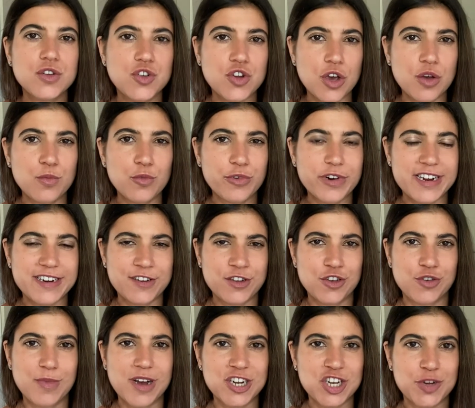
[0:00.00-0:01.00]
Don't worry too
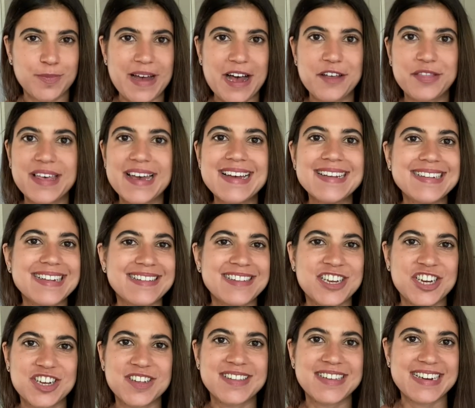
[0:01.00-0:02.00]
much about this, it's
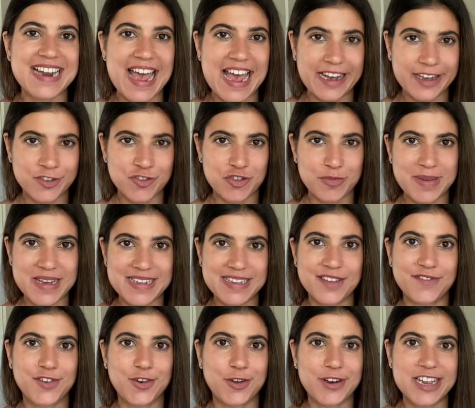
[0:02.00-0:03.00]
just an extra piece
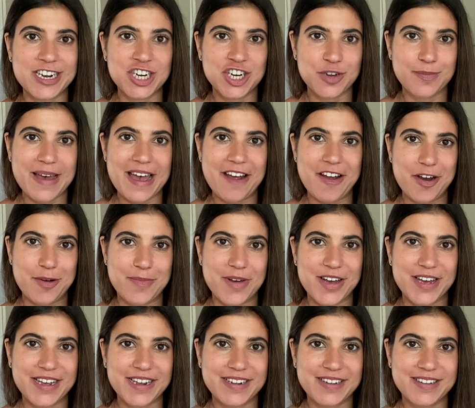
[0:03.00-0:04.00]
of knowledge to bear in
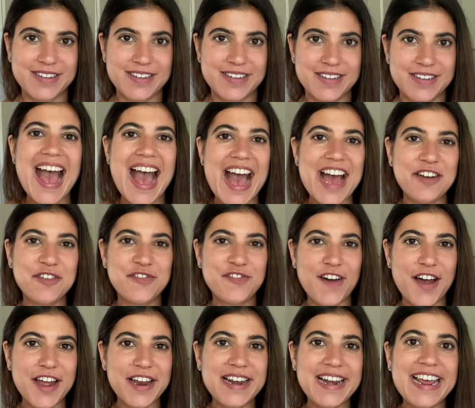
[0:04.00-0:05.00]
mind. And
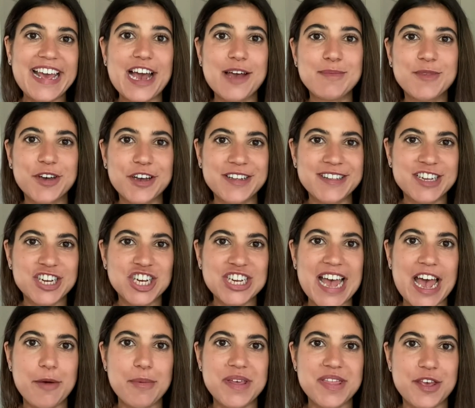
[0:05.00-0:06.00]
finally, I'm going to
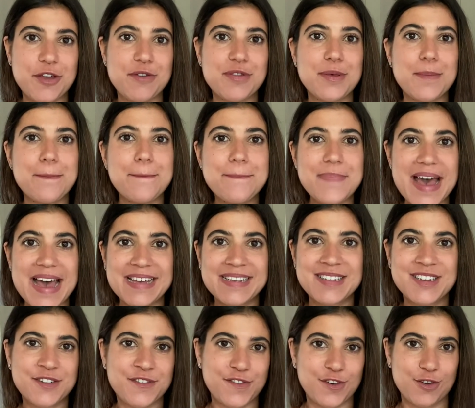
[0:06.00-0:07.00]
share with you the
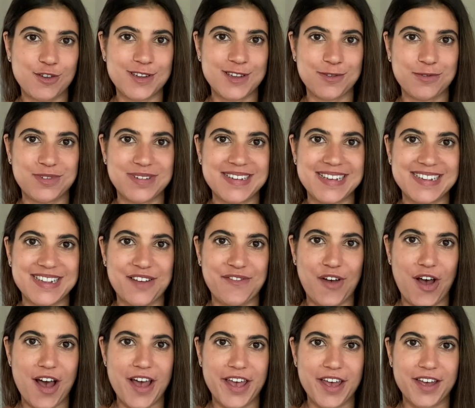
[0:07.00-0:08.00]
best food sources of
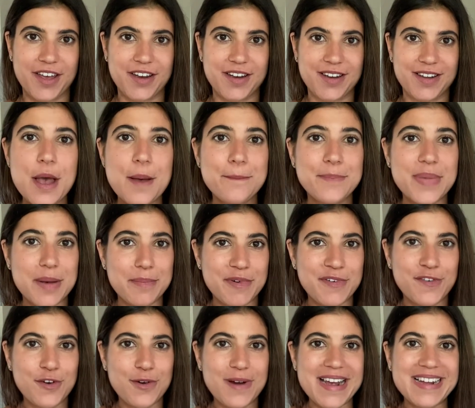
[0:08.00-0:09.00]
iron. But
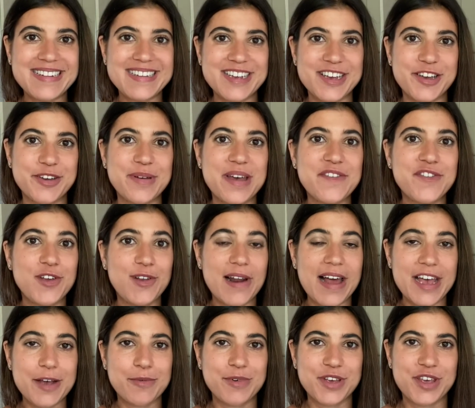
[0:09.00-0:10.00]
before I do, if you
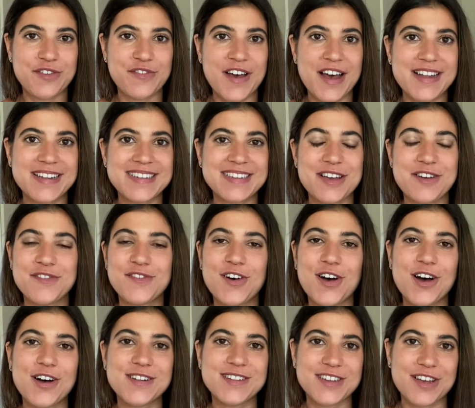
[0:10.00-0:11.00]
like what you've heard so
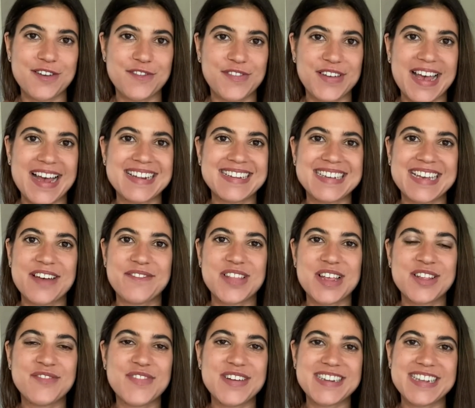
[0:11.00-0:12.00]
far, don't forget to give this
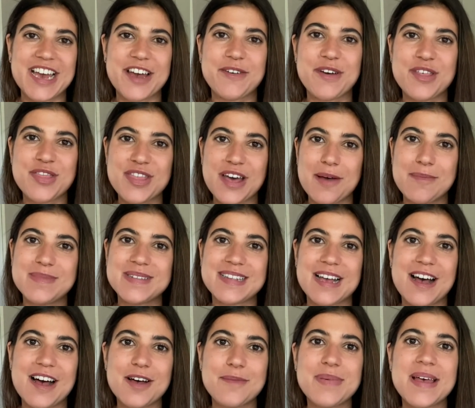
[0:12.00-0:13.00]
video a thumbs
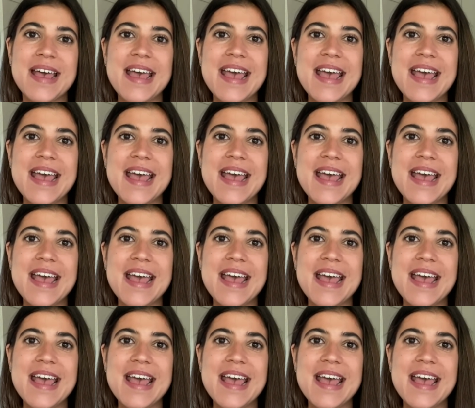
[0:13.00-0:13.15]
up,